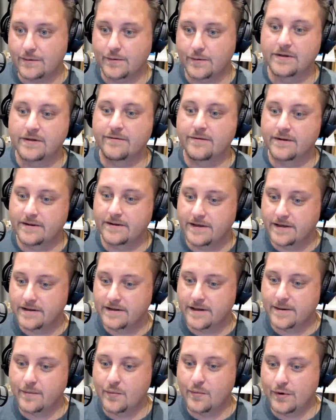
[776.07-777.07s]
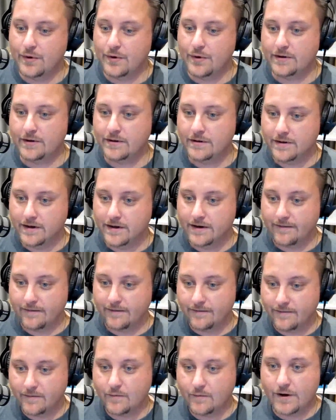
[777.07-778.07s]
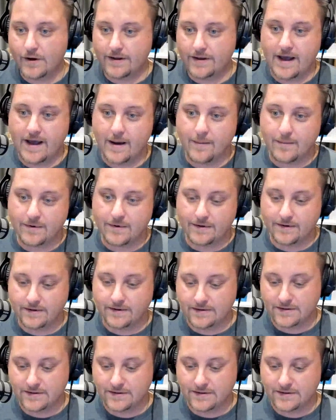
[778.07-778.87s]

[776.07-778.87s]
will leave a data point of what happened.